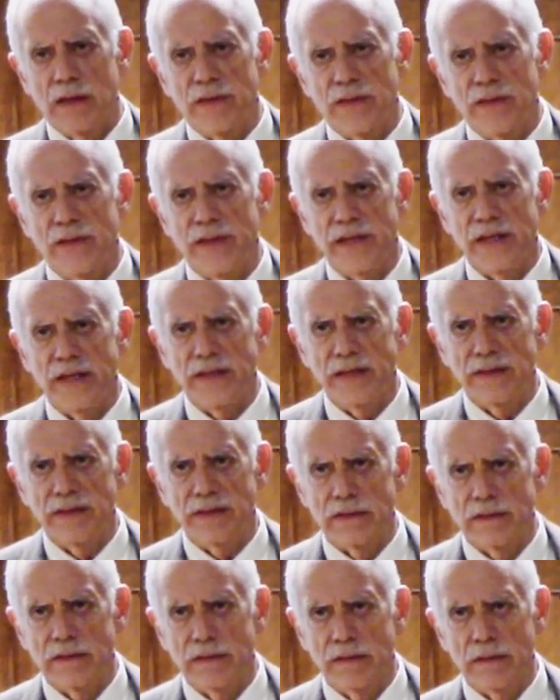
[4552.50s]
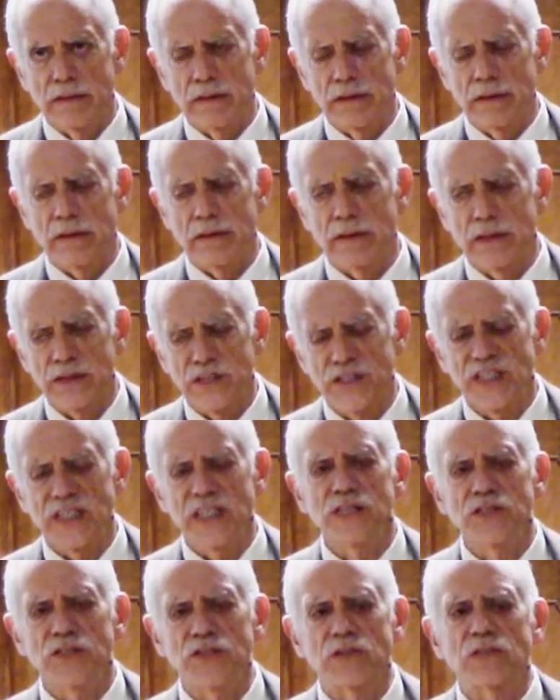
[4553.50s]
the, the
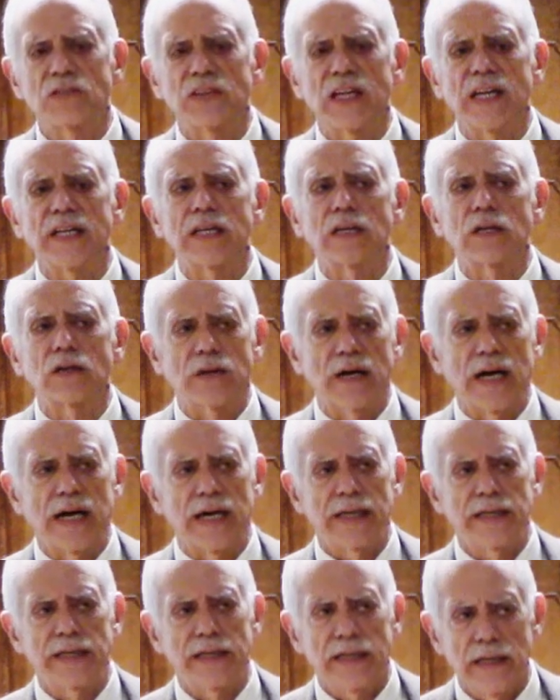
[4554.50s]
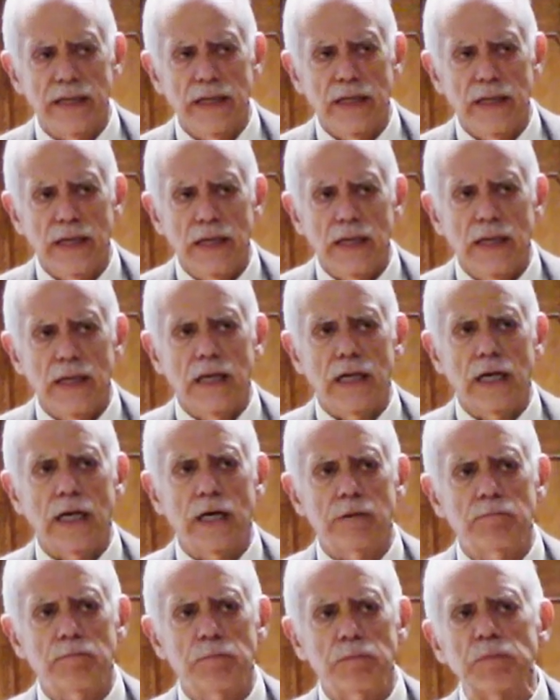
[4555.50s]
siege of Leningrad,
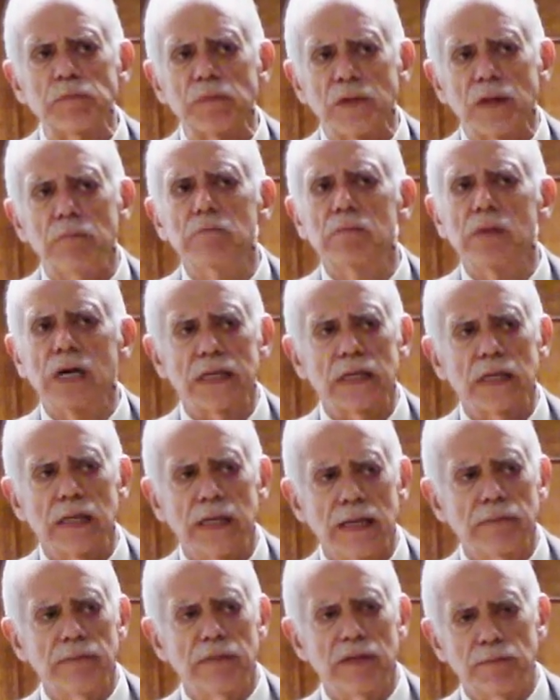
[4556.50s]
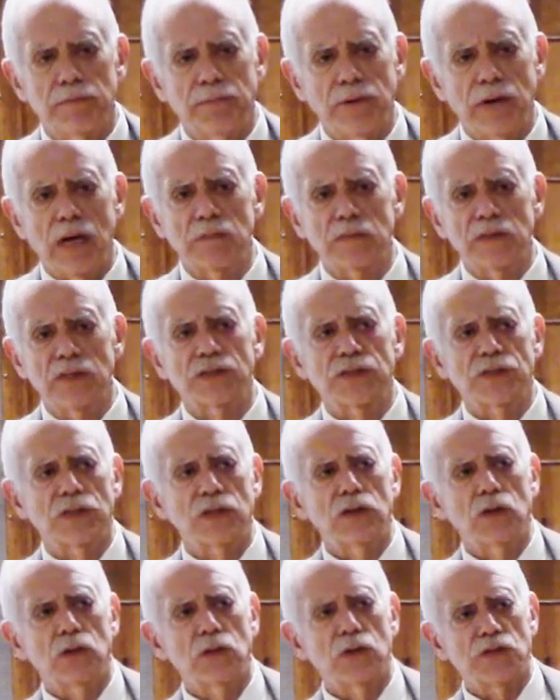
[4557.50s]
um, Mannerheim had promised to
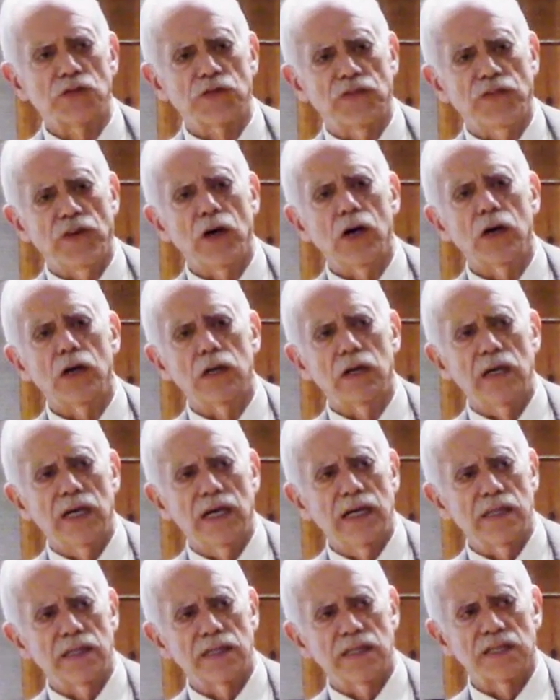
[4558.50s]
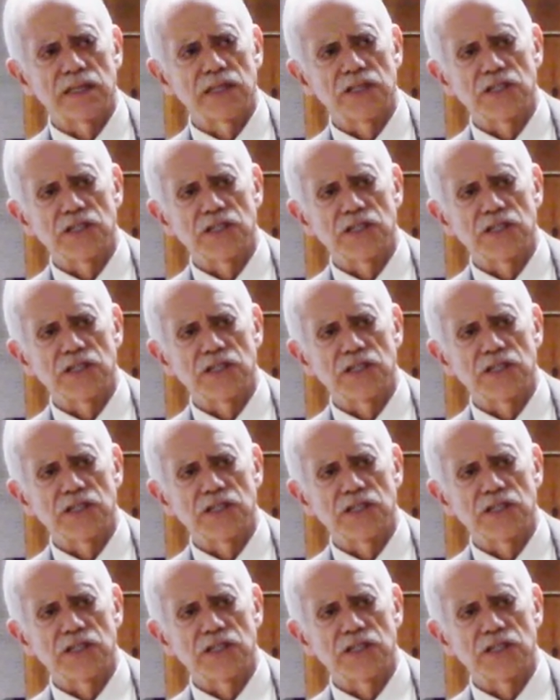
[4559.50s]
go as far as the